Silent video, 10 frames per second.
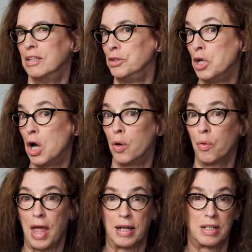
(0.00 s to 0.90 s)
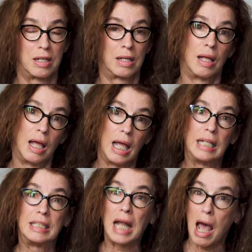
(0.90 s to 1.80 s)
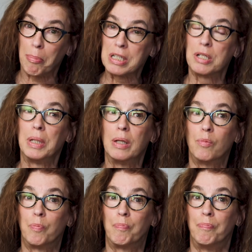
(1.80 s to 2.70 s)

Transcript: No, it did happen to me